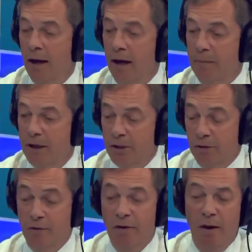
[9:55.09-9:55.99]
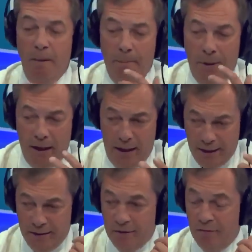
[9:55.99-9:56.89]
It's sort of
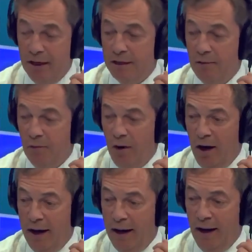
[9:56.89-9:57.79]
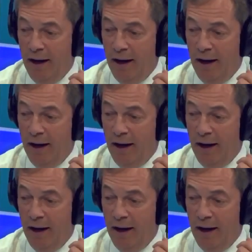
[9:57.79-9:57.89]
part of the reason why